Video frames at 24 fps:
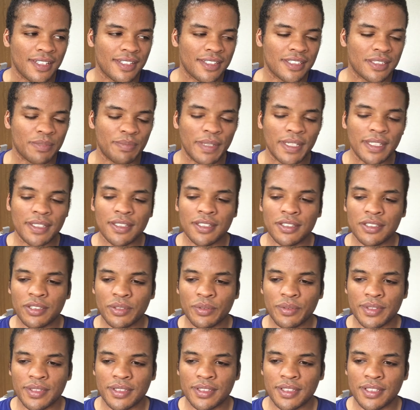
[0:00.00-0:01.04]
speaking to
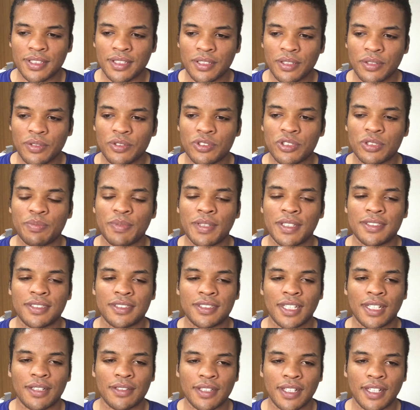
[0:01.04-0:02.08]
someone who speaks the
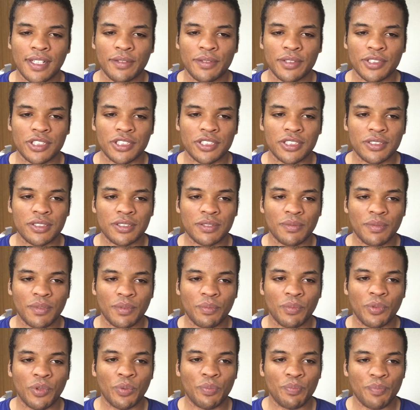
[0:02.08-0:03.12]
same language
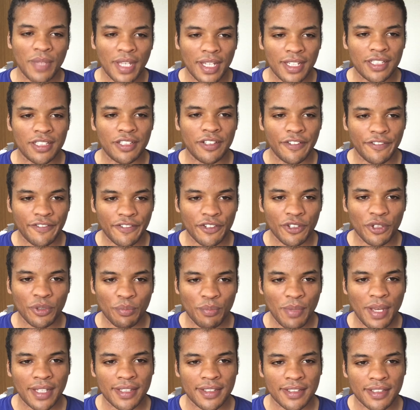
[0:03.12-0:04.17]
will make you feel
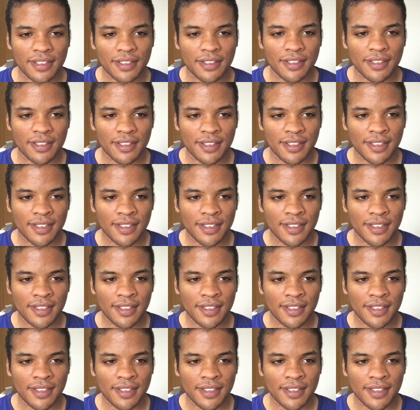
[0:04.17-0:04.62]
better,